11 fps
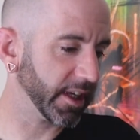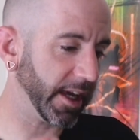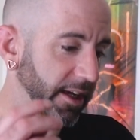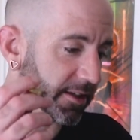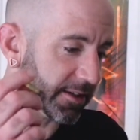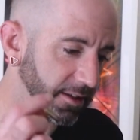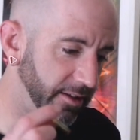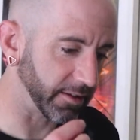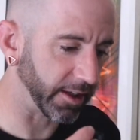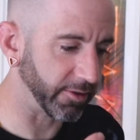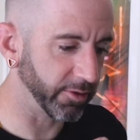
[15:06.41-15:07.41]
candy,
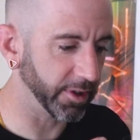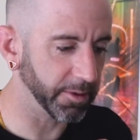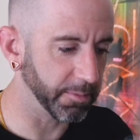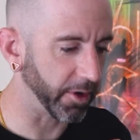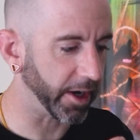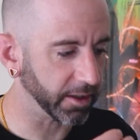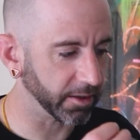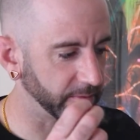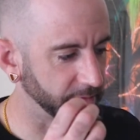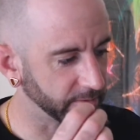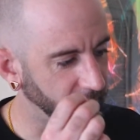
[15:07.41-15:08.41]
like really bright,
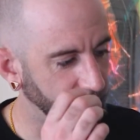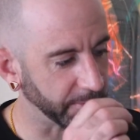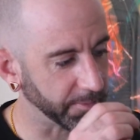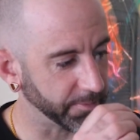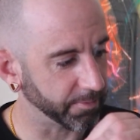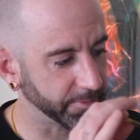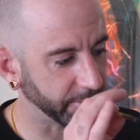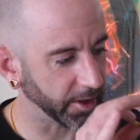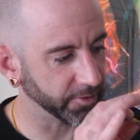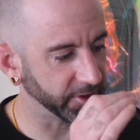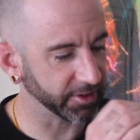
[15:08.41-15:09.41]

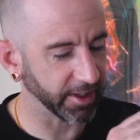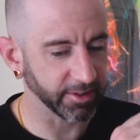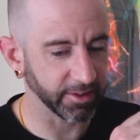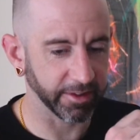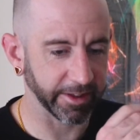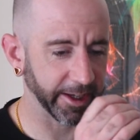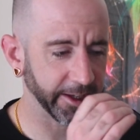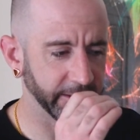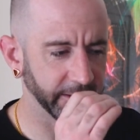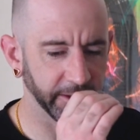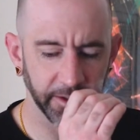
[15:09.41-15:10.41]
perfect tasting
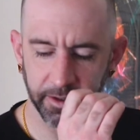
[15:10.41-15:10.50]
candy.